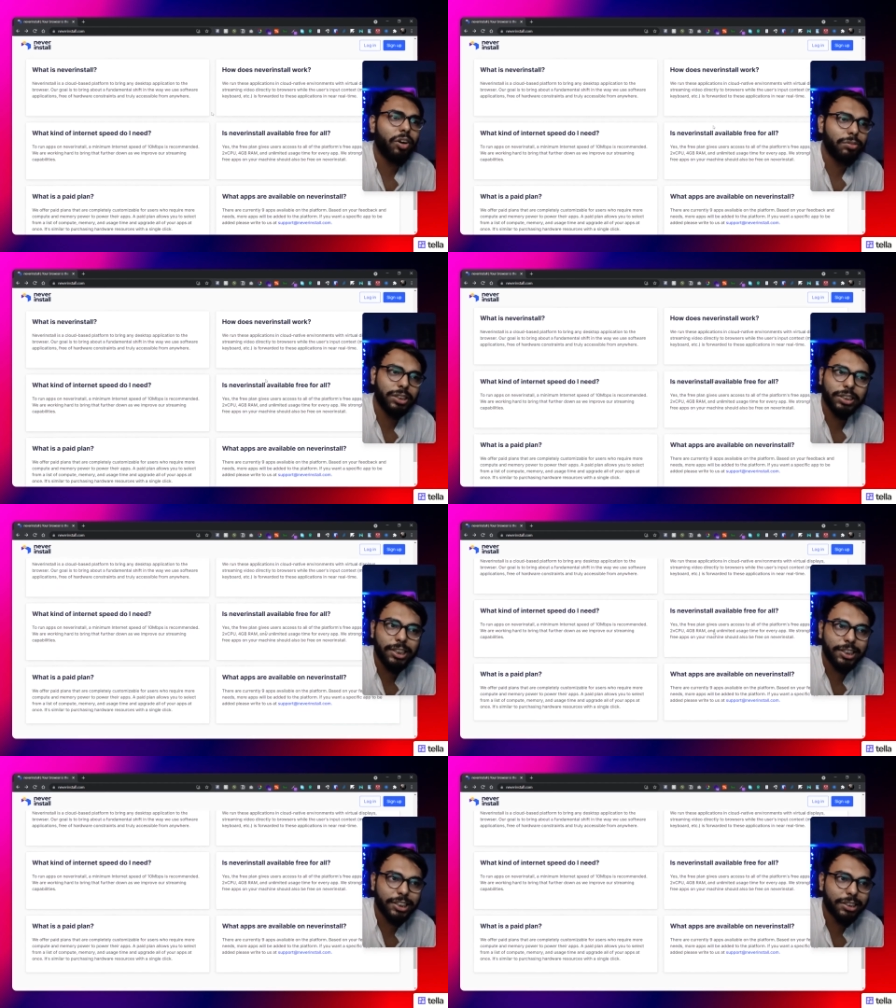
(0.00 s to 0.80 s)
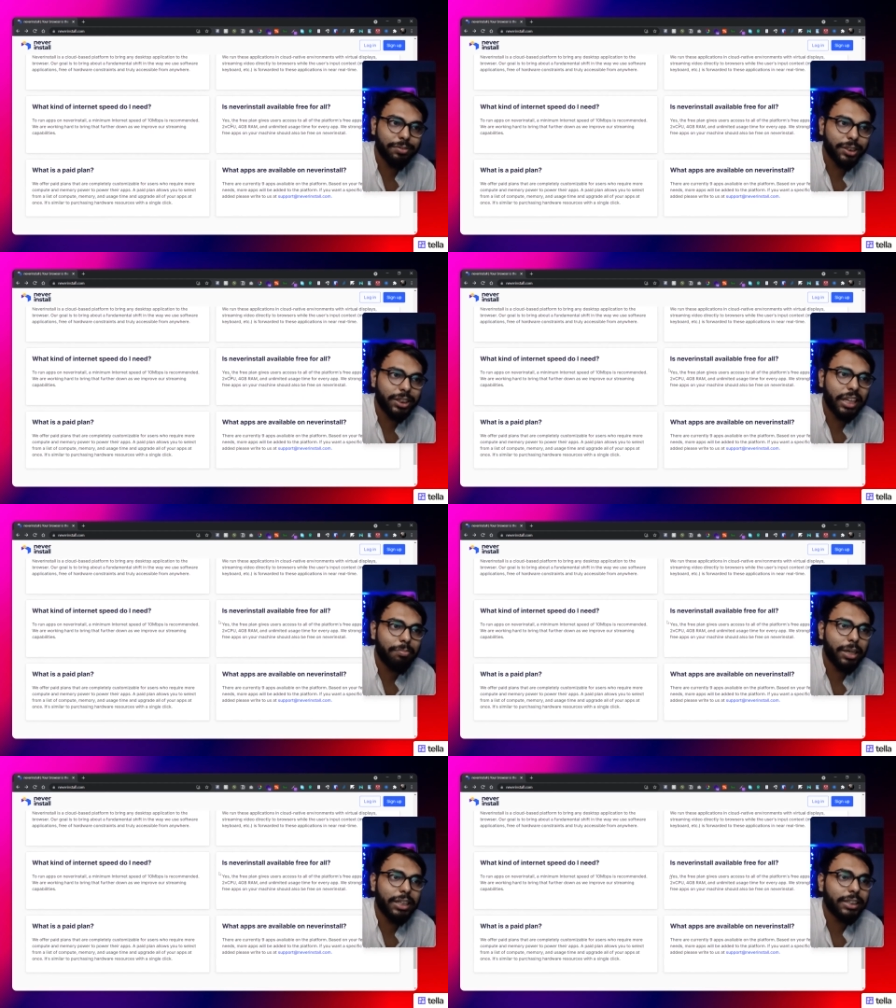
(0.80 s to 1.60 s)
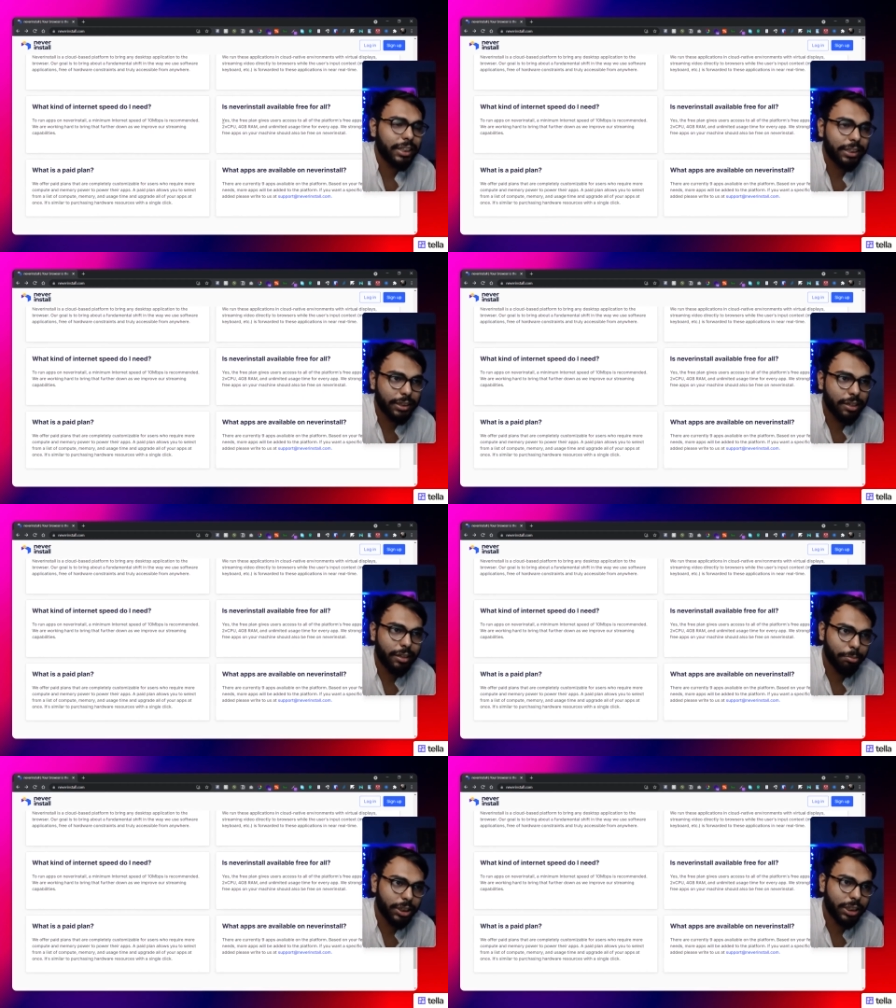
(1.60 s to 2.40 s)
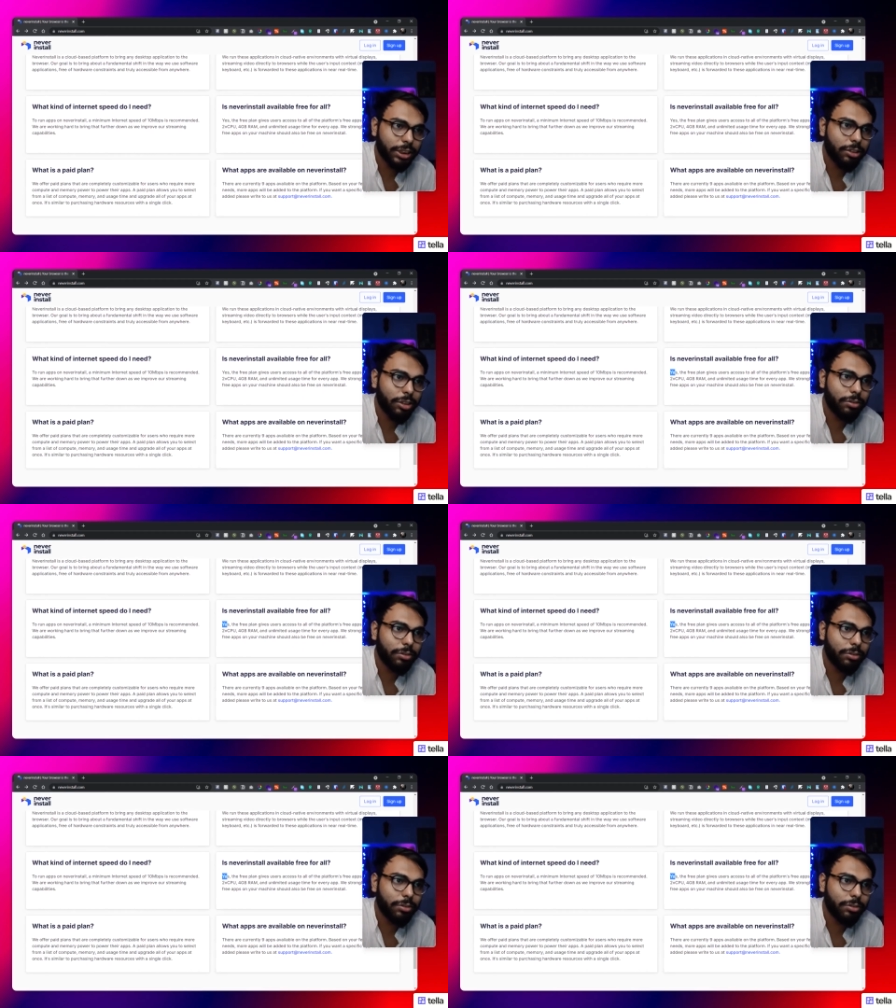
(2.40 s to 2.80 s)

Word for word: Obviously it is free, but there is a limitation.